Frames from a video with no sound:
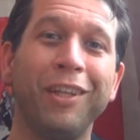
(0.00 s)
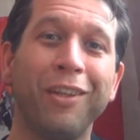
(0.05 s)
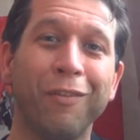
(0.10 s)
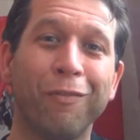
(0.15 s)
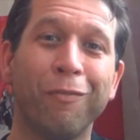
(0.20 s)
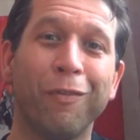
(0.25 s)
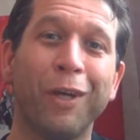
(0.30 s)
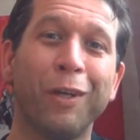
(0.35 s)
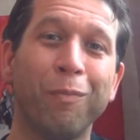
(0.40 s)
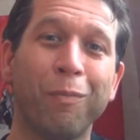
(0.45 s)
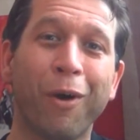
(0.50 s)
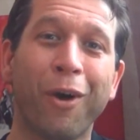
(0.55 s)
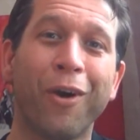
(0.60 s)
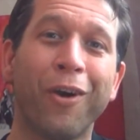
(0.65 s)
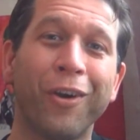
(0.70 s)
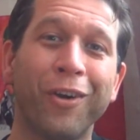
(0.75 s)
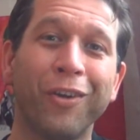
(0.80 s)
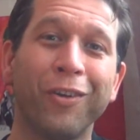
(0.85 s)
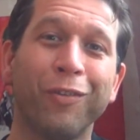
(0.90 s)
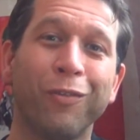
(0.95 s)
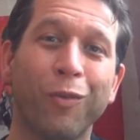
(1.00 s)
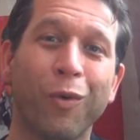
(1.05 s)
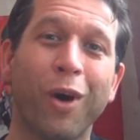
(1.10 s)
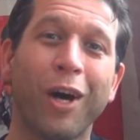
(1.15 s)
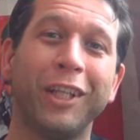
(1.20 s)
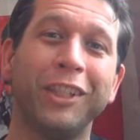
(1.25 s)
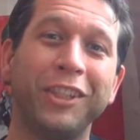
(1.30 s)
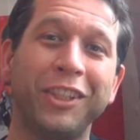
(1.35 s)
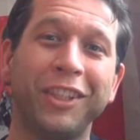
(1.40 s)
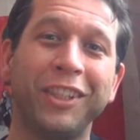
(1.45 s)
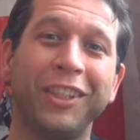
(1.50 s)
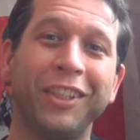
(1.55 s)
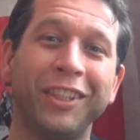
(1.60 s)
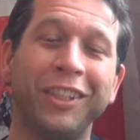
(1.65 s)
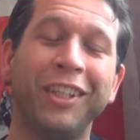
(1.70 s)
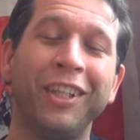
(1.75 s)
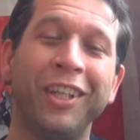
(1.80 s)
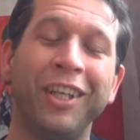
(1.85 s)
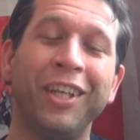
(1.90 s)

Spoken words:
the fun part of watching